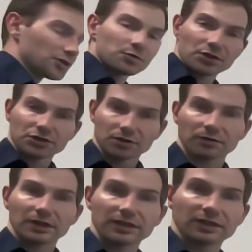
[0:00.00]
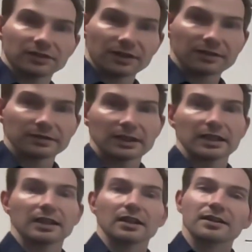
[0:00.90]
expression of E theta.
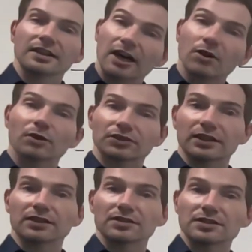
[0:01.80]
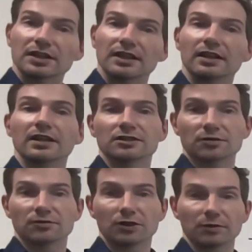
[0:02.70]
Now what I can say is the
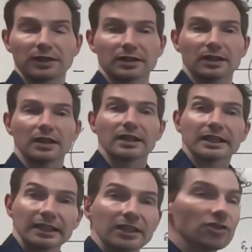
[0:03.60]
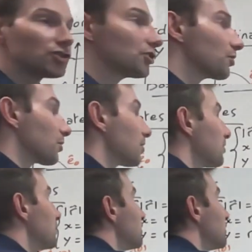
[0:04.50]
following. In general,